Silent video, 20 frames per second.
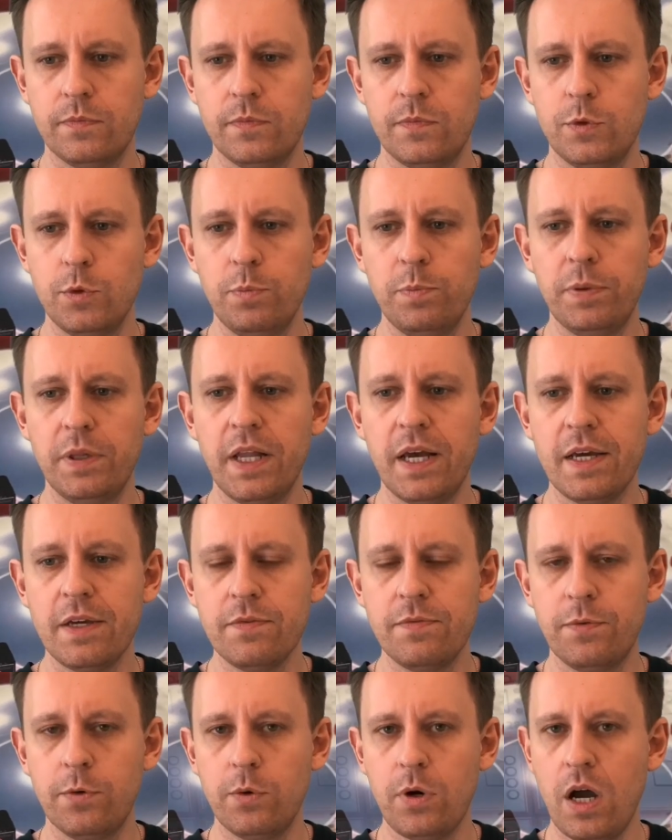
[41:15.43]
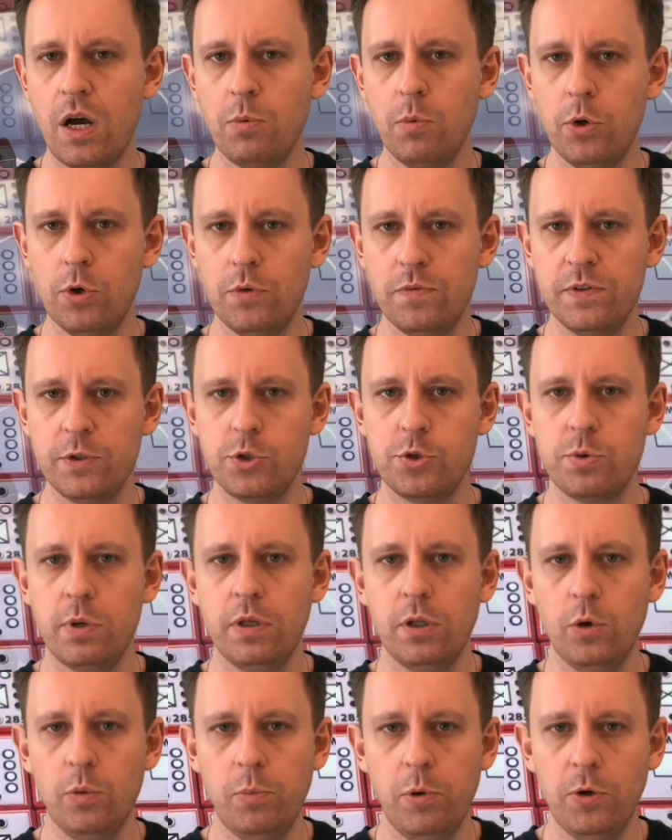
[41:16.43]
play for our
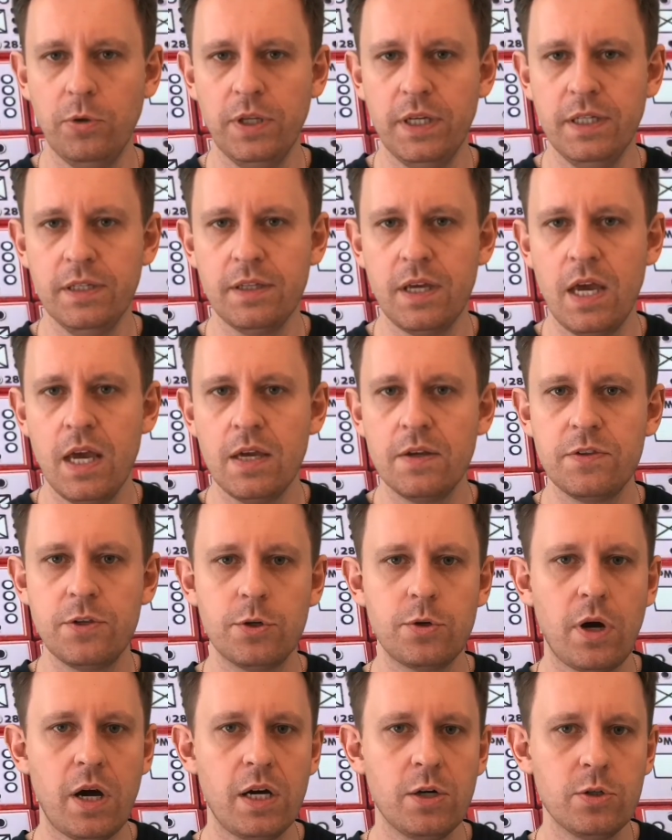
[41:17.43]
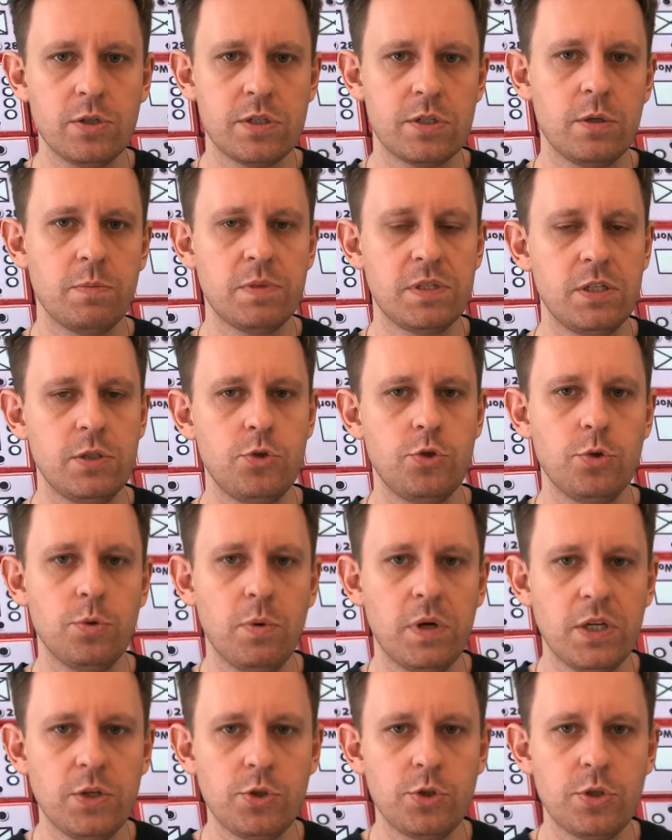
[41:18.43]
virtual opponent, there are some
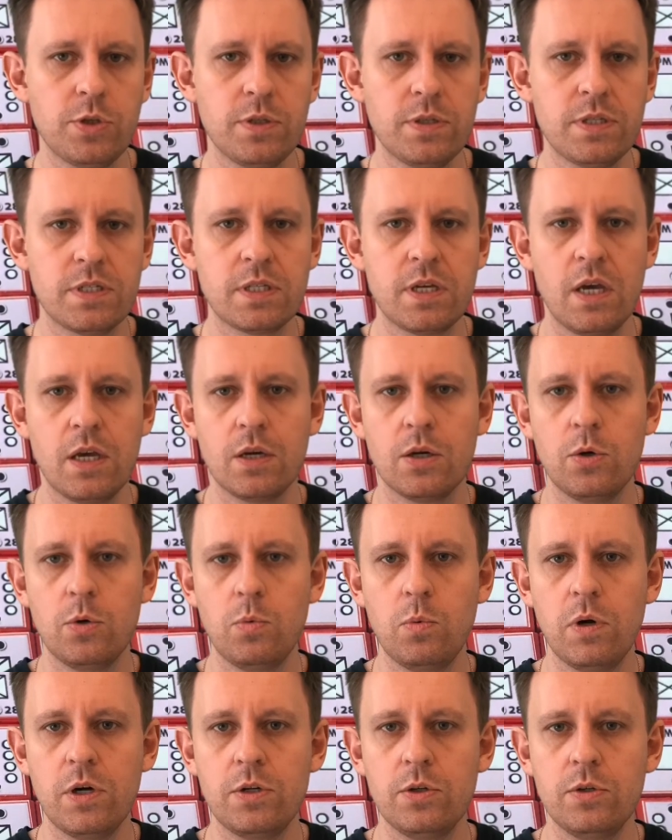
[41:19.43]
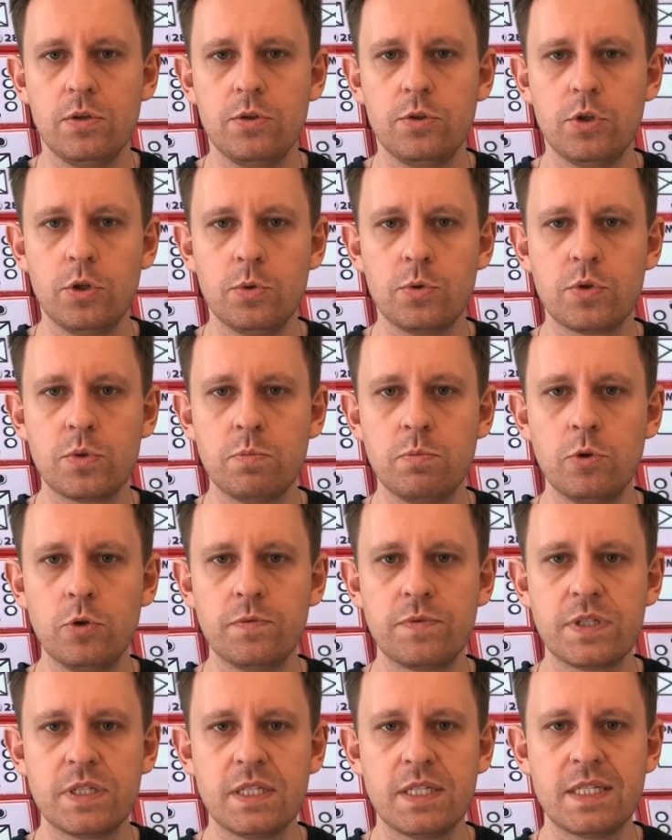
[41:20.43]
situations where those
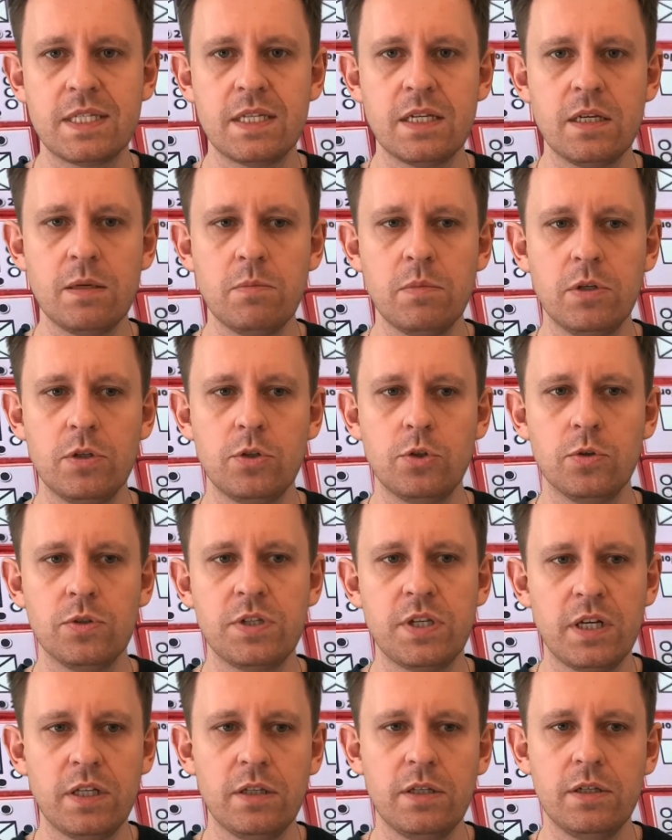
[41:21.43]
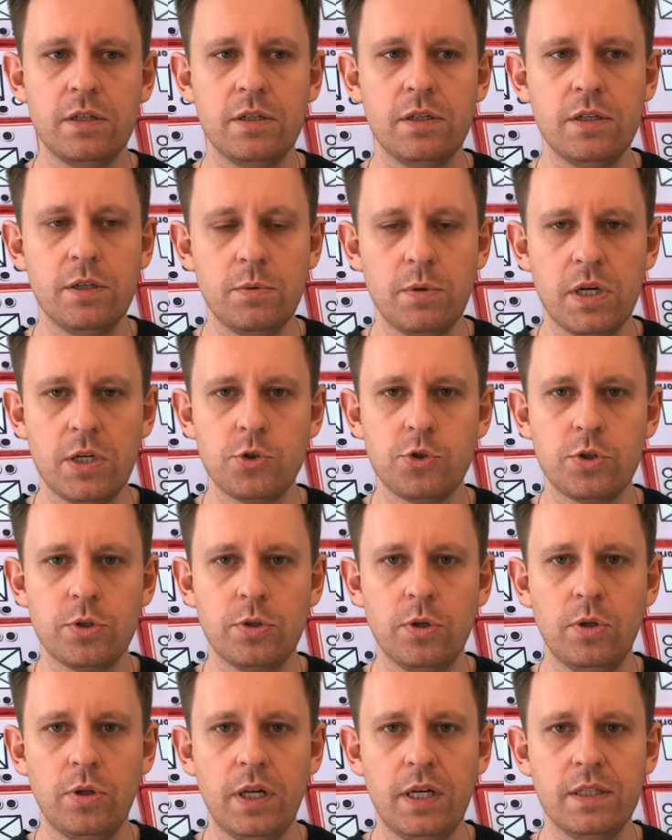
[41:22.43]
moves seem totally
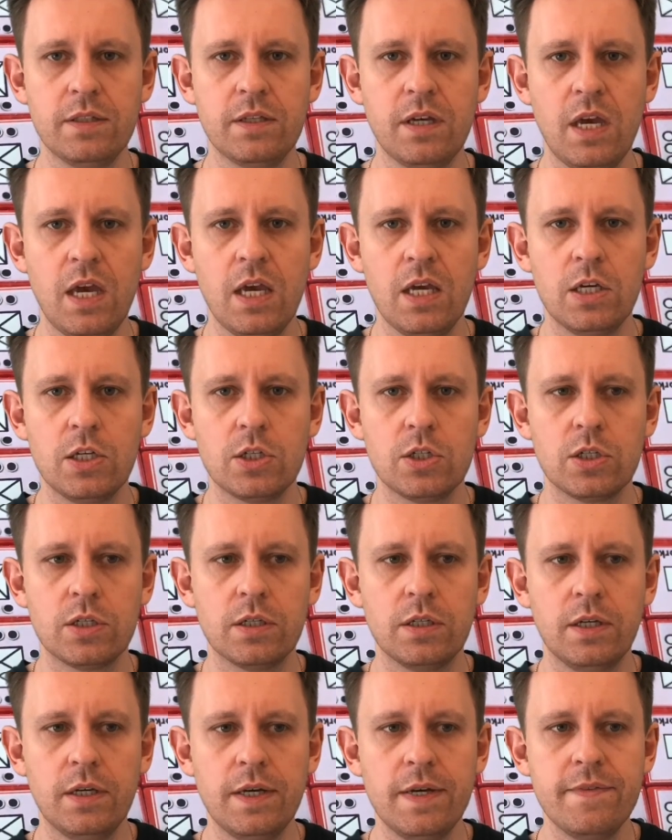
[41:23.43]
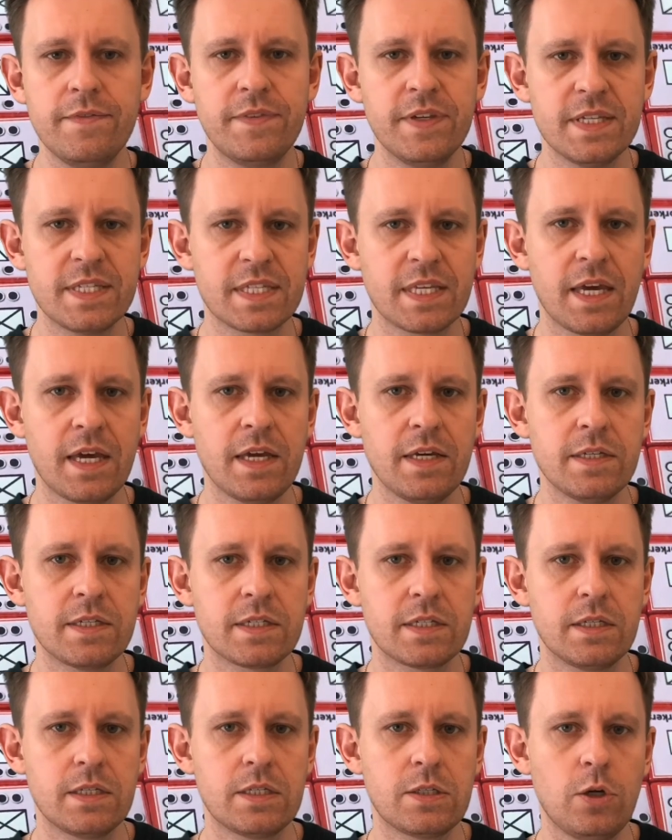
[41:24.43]
irrational. And in this
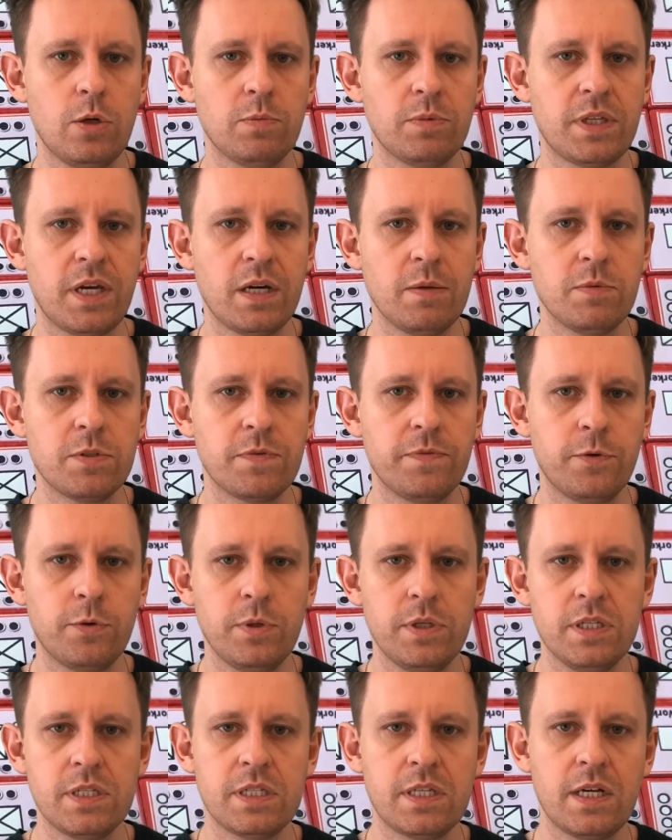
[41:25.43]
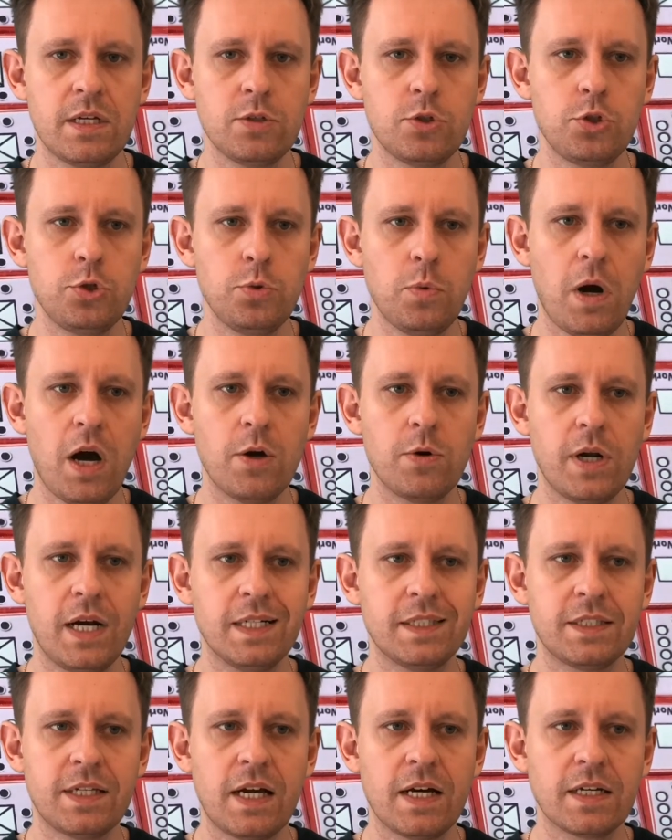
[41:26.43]
case, sometimes, for instance, you are
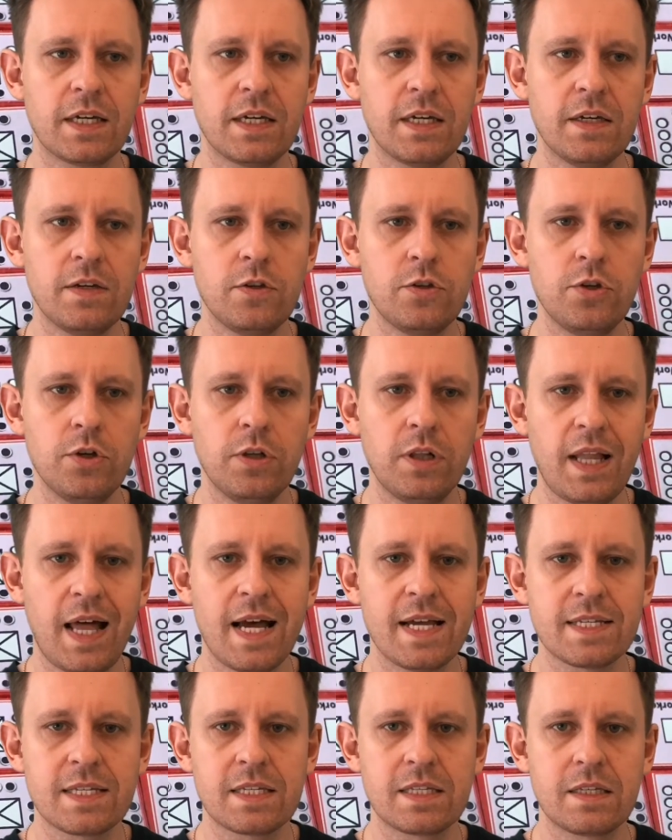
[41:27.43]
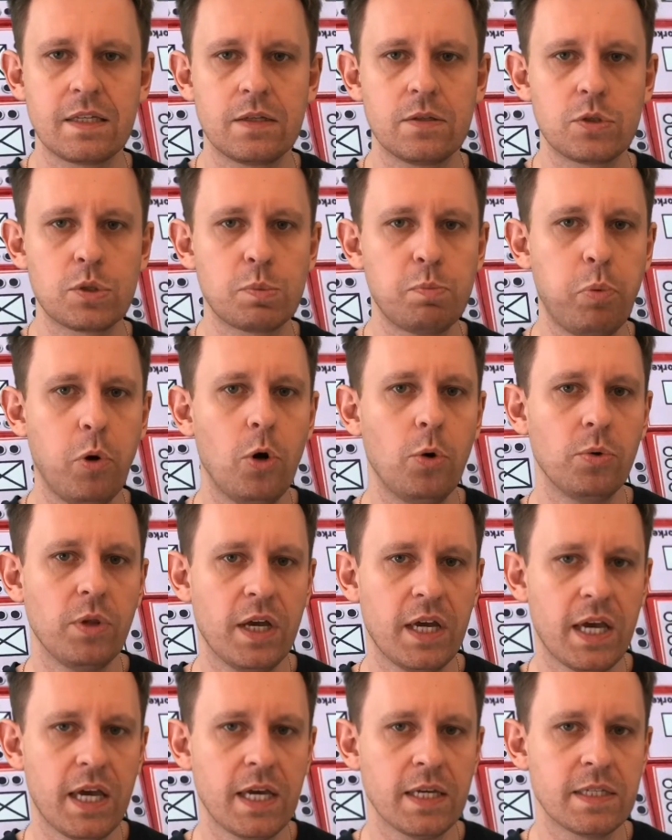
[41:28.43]
attacking the last spawn
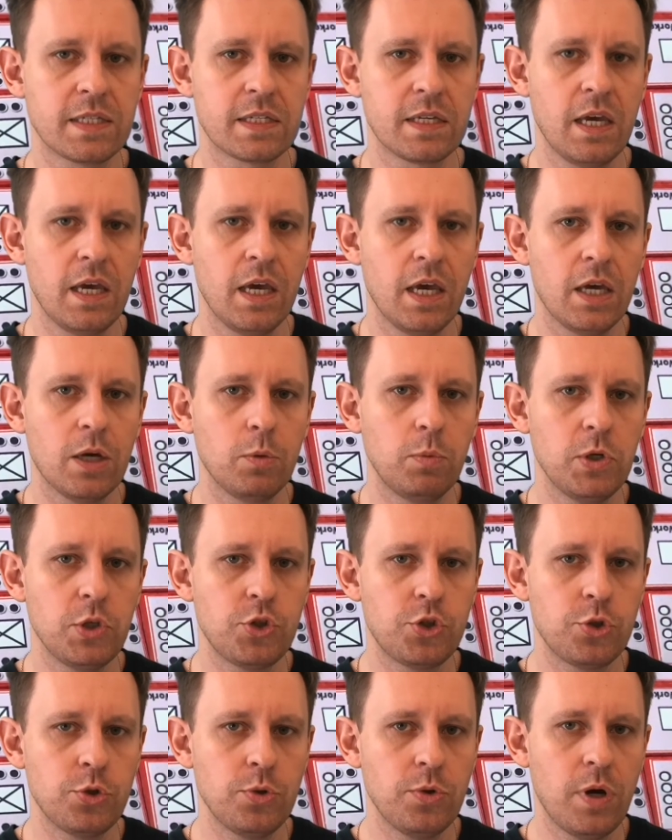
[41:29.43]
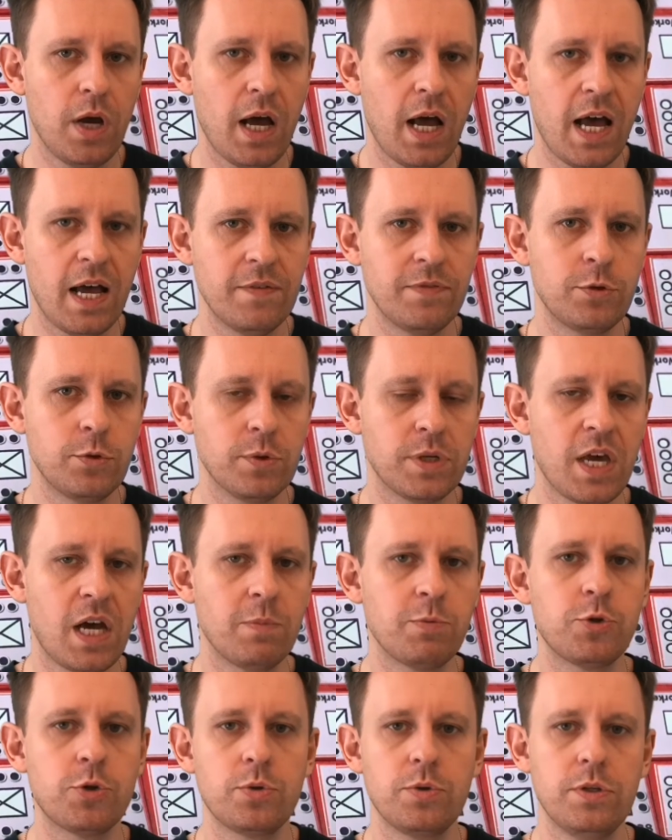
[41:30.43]
hex which you have to
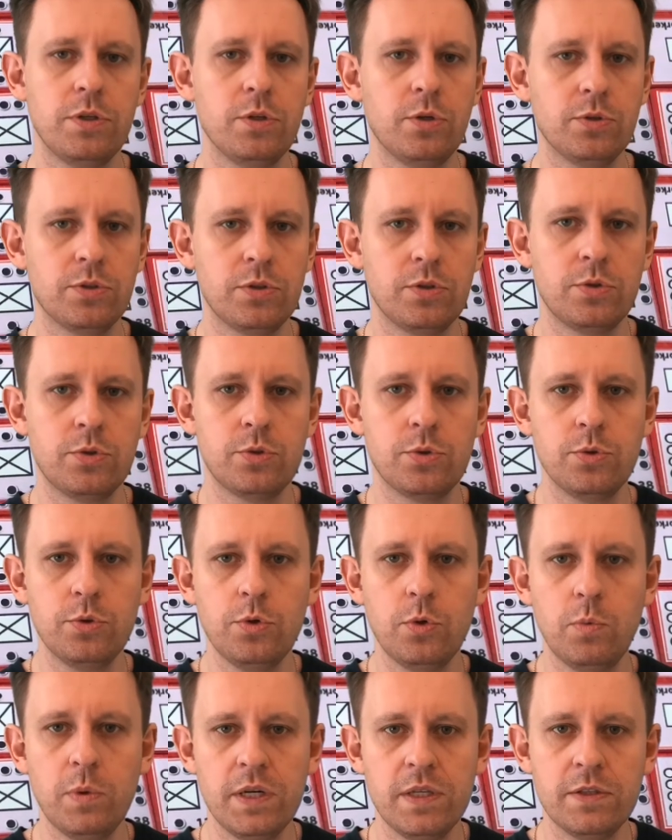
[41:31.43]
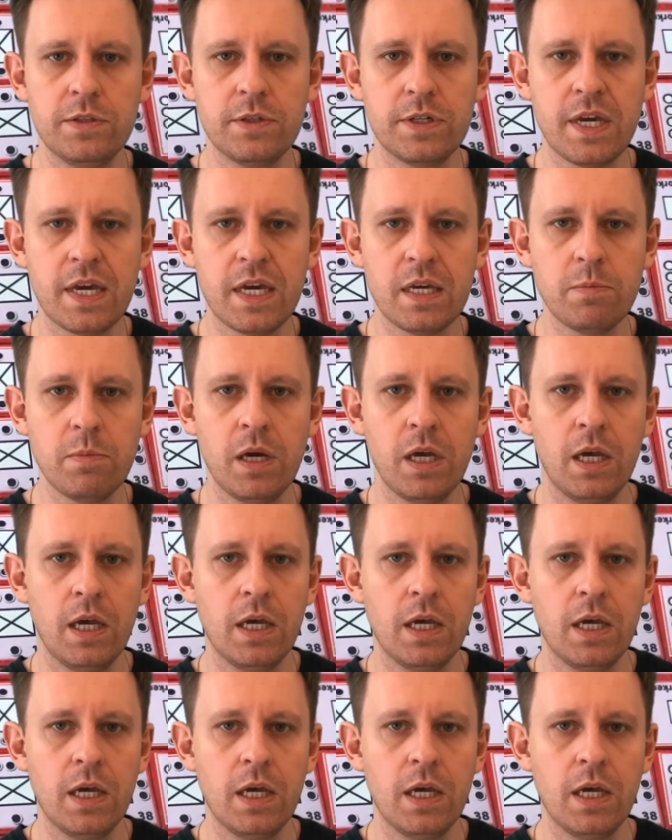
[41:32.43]
capture in order to win the game.